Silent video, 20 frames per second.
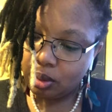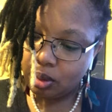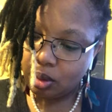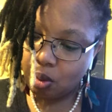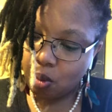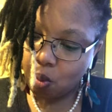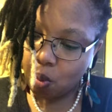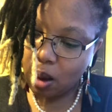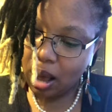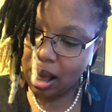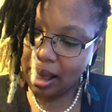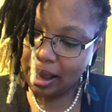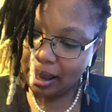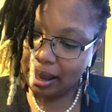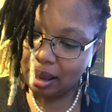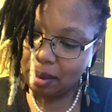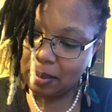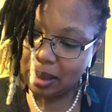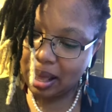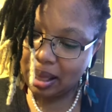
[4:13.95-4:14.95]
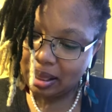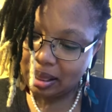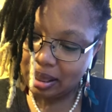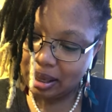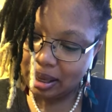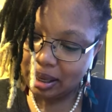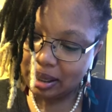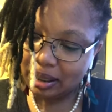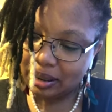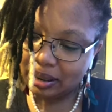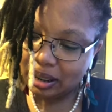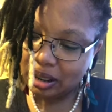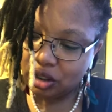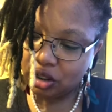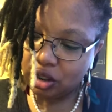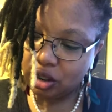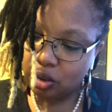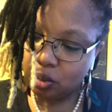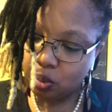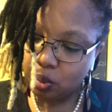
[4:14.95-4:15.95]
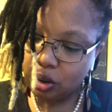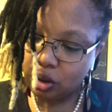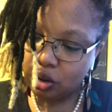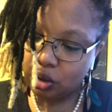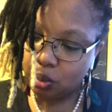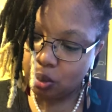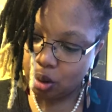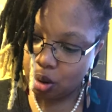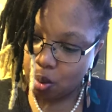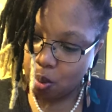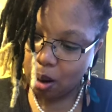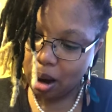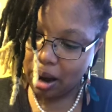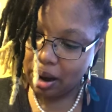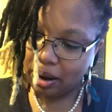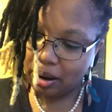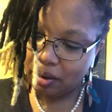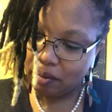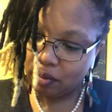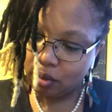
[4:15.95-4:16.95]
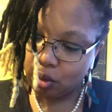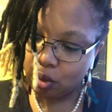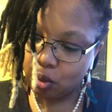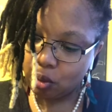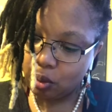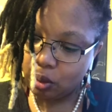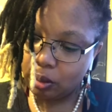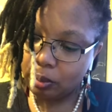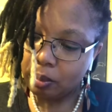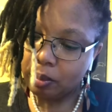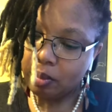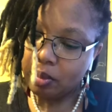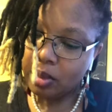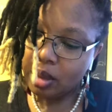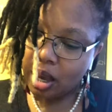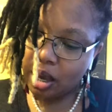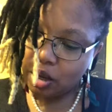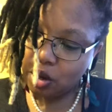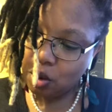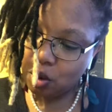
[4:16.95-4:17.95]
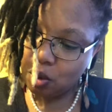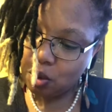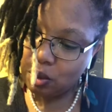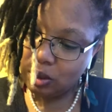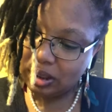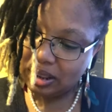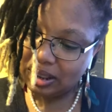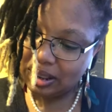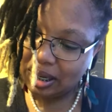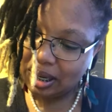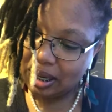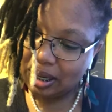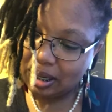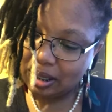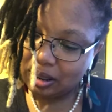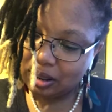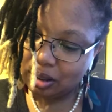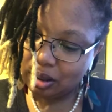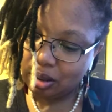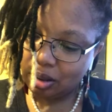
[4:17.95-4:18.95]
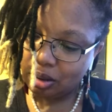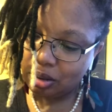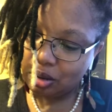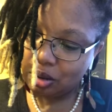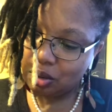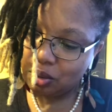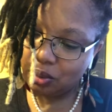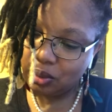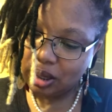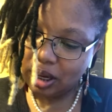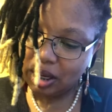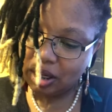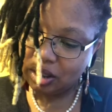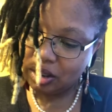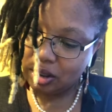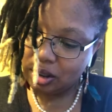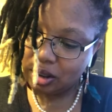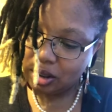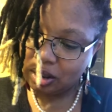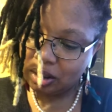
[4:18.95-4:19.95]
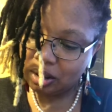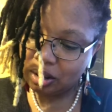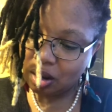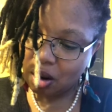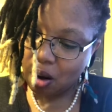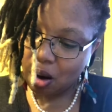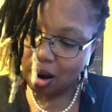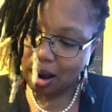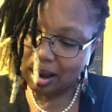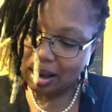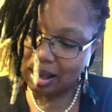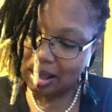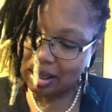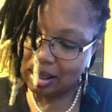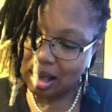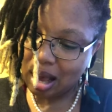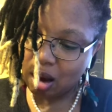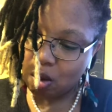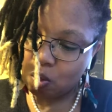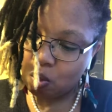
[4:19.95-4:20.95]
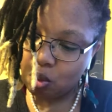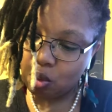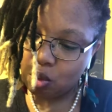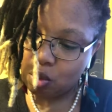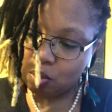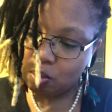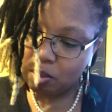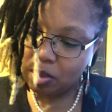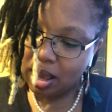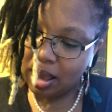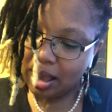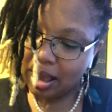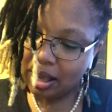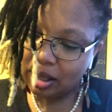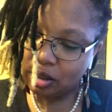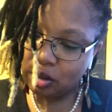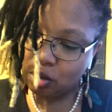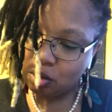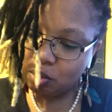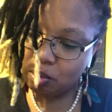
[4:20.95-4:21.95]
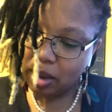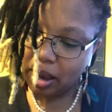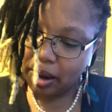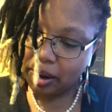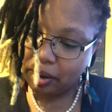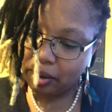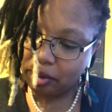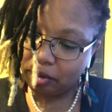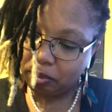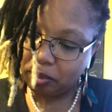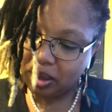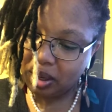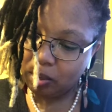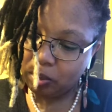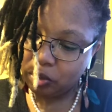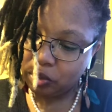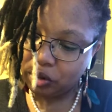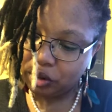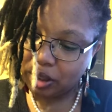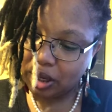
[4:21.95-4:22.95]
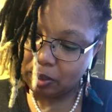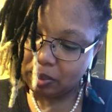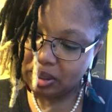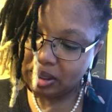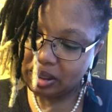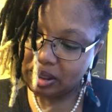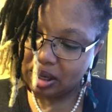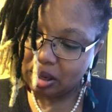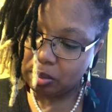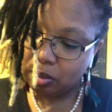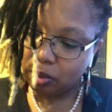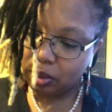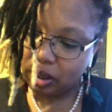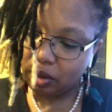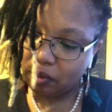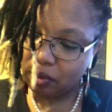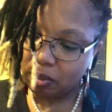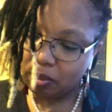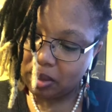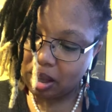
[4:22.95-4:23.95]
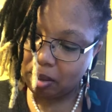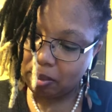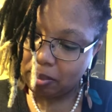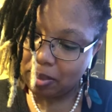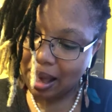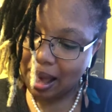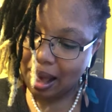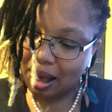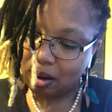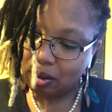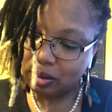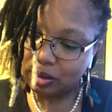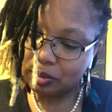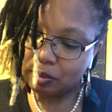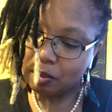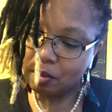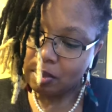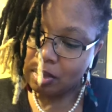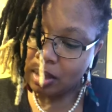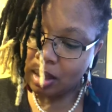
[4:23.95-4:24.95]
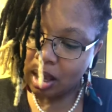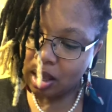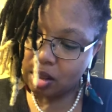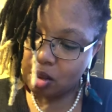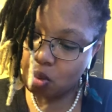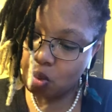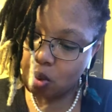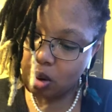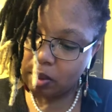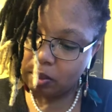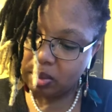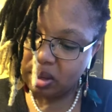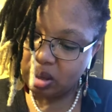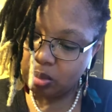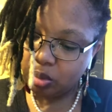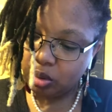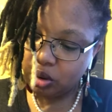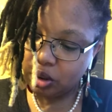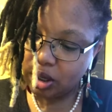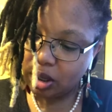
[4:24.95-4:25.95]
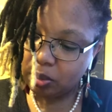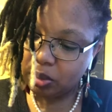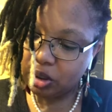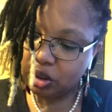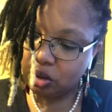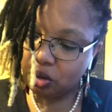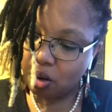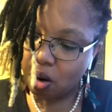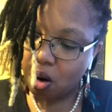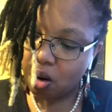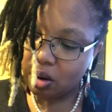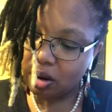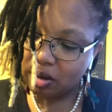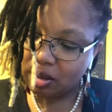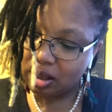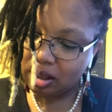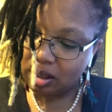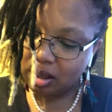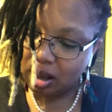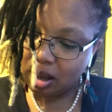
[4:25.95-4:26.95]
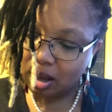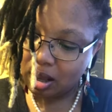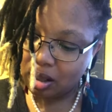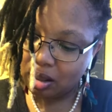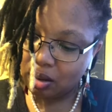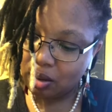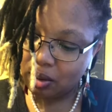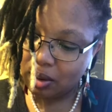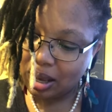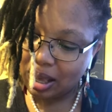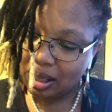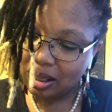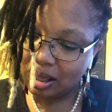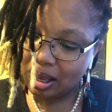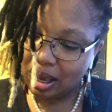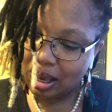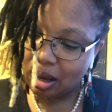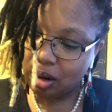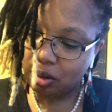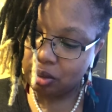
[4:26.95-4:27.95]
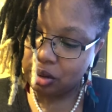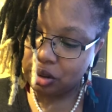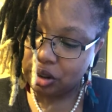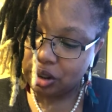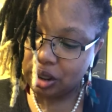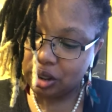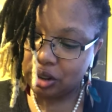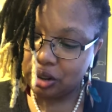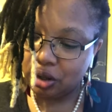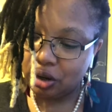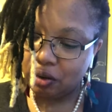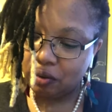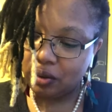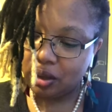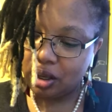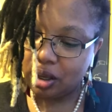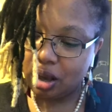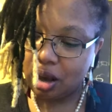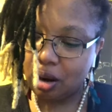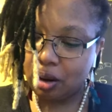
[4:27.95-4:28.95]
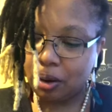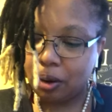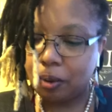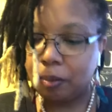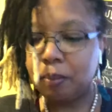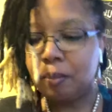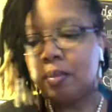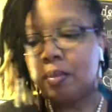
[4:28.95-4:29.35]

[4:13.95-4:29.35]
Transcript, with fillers: why am I thus? And she went to inquire of Yahuwah. And Yahuwah said unto her, Two nations are in thy womb, and two manner of people shall be separated from thy bowels. And the one people shall be stronger than the other, and the elder shall serve the younger.